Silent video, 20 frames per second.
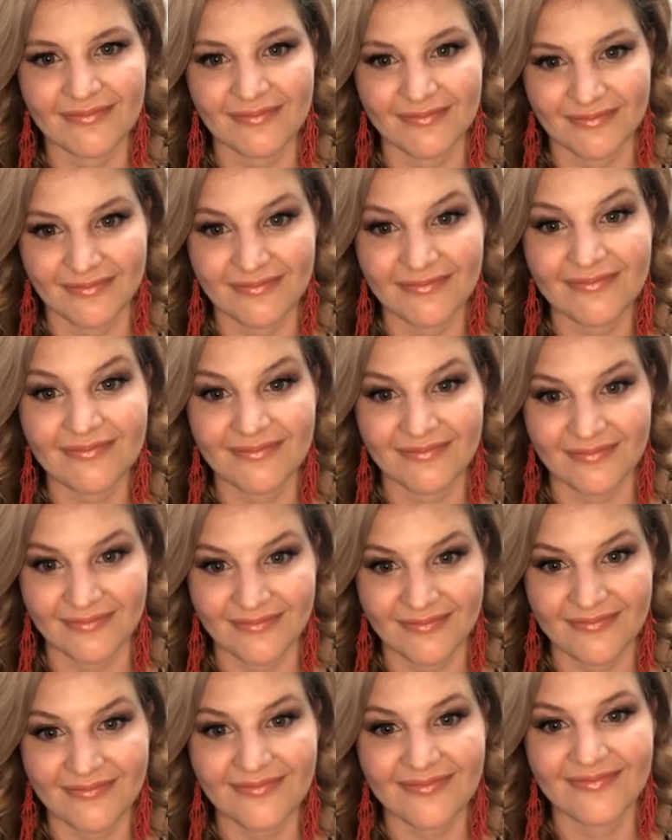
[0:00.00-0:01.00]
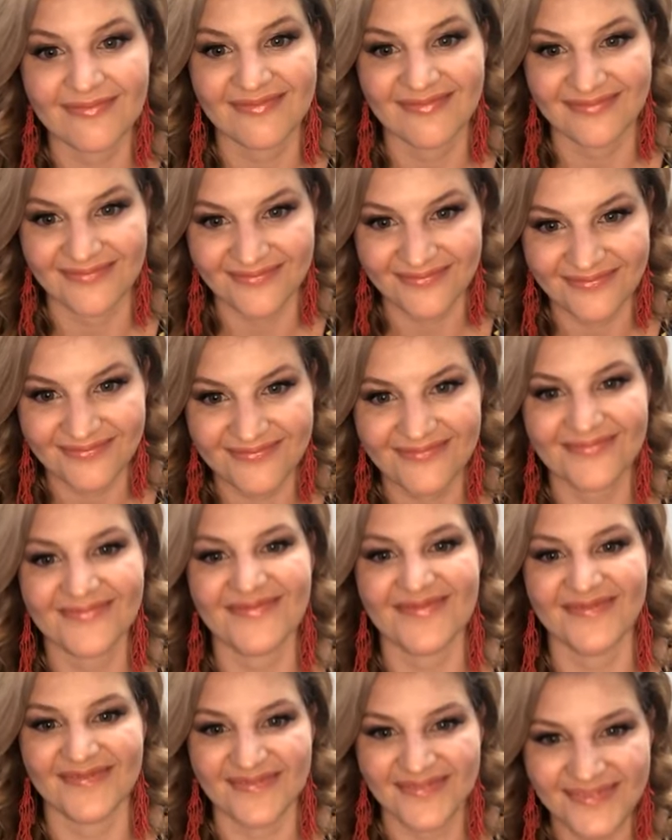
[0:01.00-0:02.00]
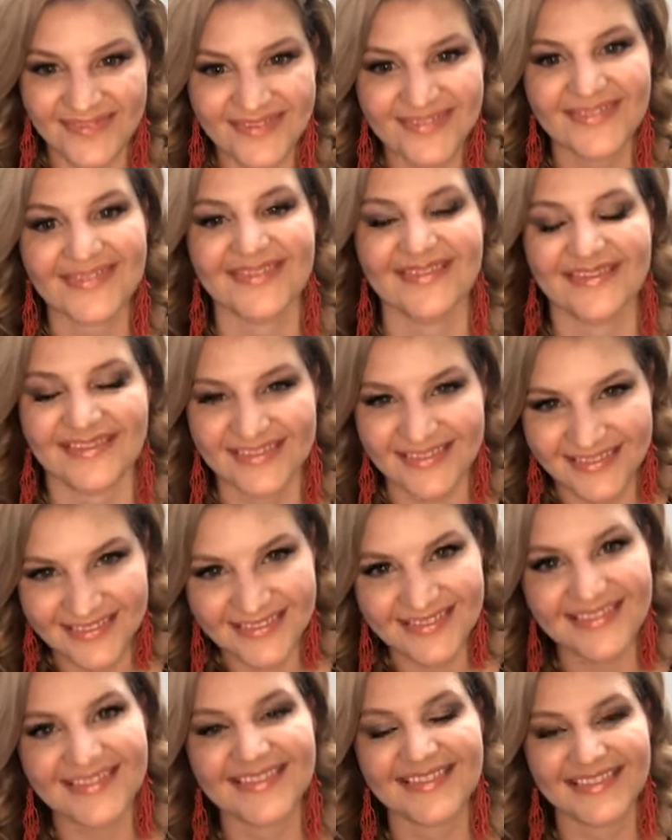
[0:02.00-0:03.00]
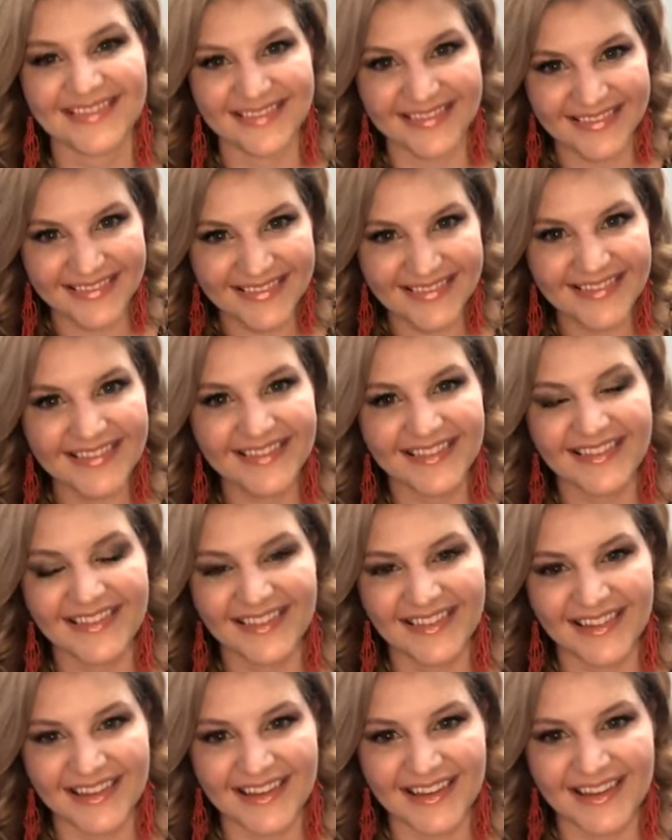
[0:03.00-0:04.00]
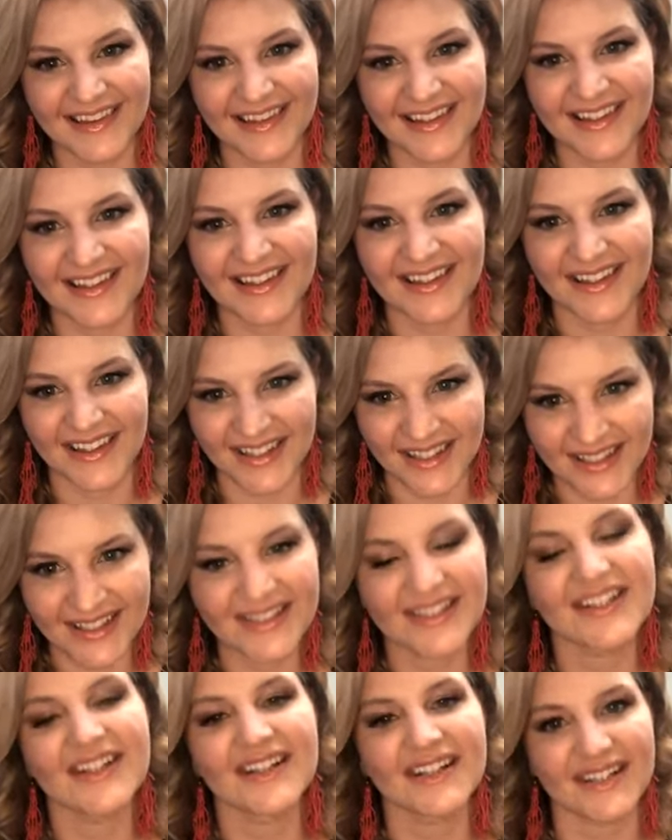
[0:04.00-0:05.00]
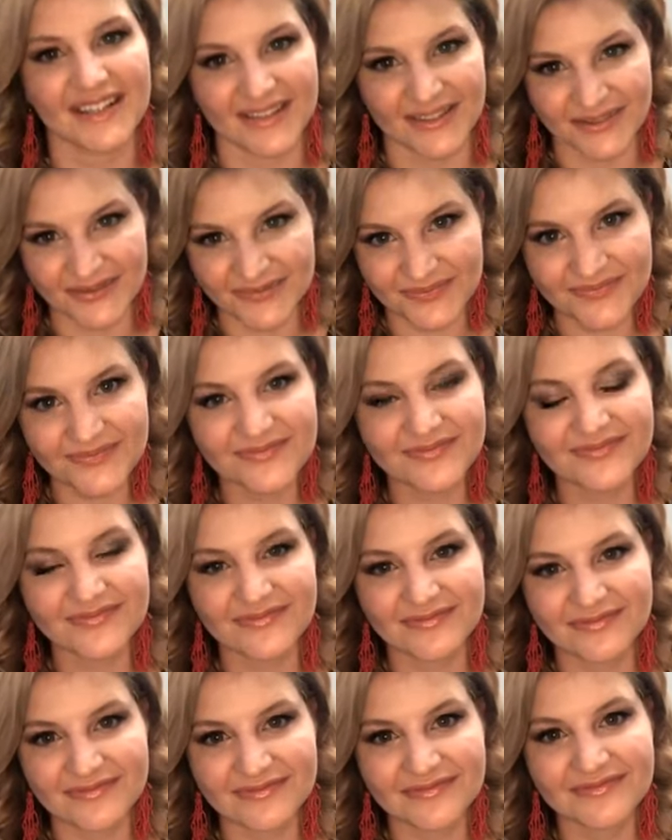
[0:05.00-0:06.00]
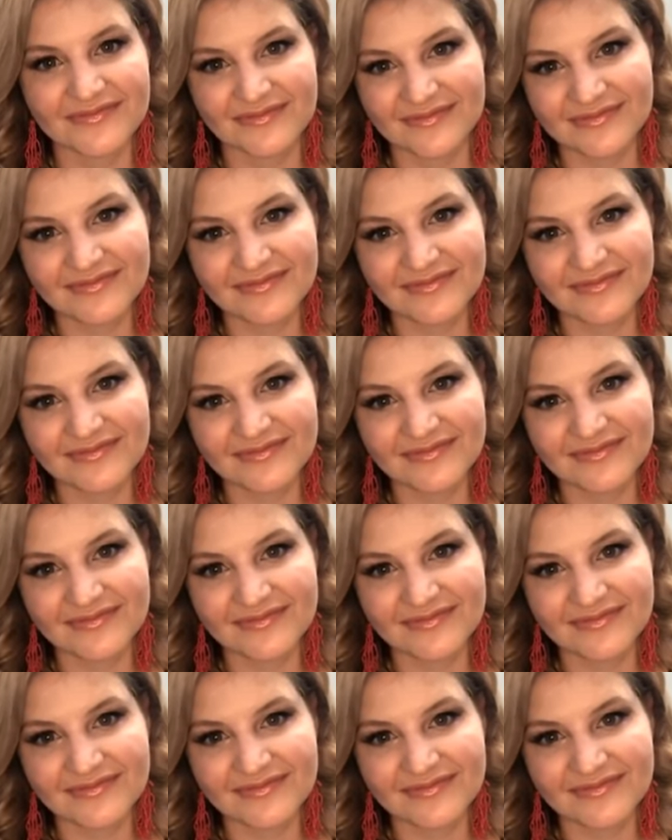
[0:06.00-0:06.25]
The person shown says nothing.